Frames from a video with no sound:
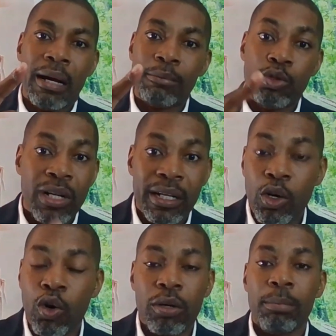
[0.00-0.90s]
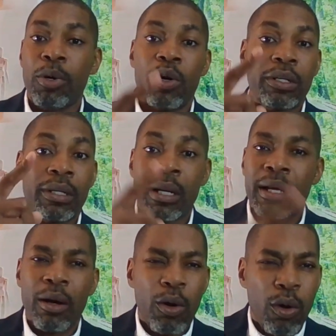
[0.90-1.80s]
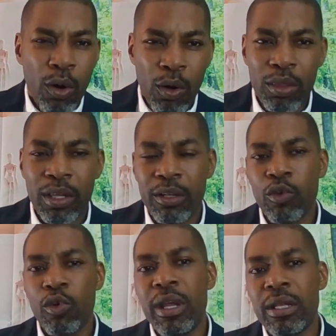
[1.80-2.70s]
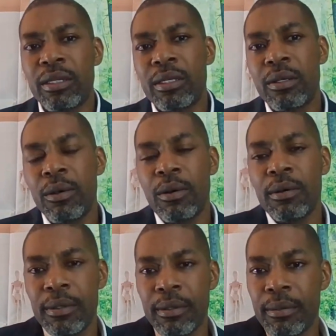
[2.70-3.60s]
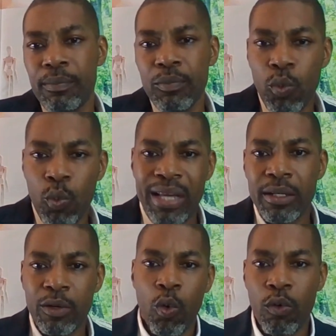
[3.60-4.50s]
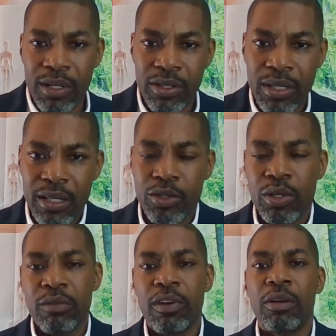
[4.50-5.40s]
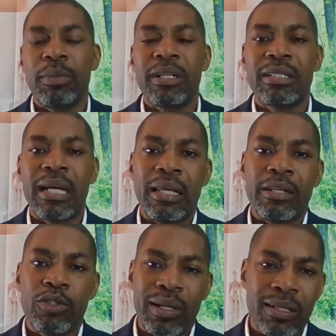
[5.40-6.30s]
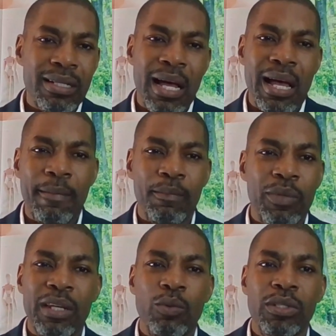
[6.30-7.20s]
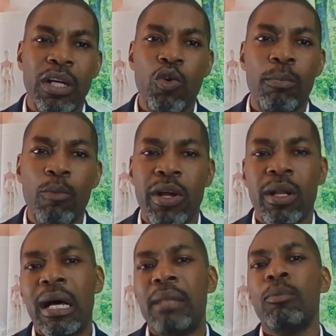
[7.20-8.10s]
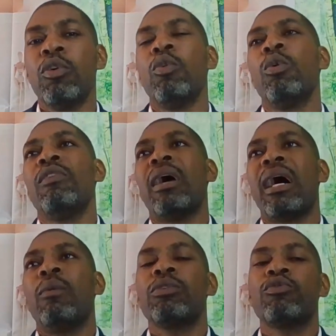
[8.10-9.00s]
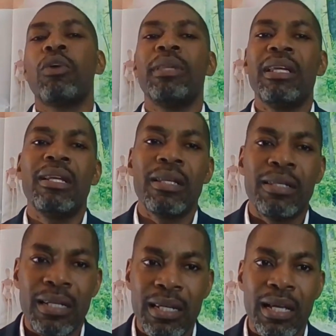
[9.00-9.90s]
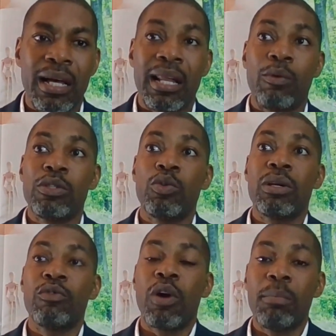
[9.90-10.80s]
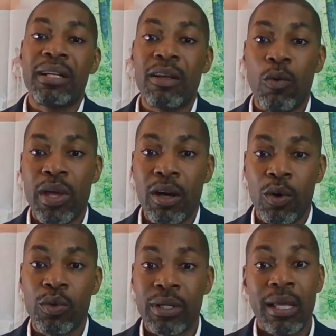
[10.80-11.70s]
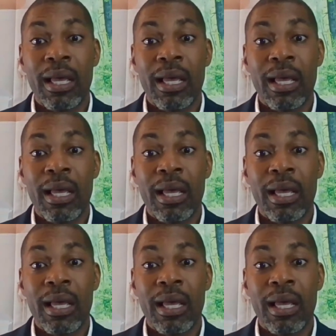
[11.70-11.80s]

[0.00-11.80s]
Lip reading: Juliet Cuthbert, all of the greats went overseas to develop their talent. So at the time, it was a no-brainer. And moreover, I was from the inner city and I was looking for a better way out.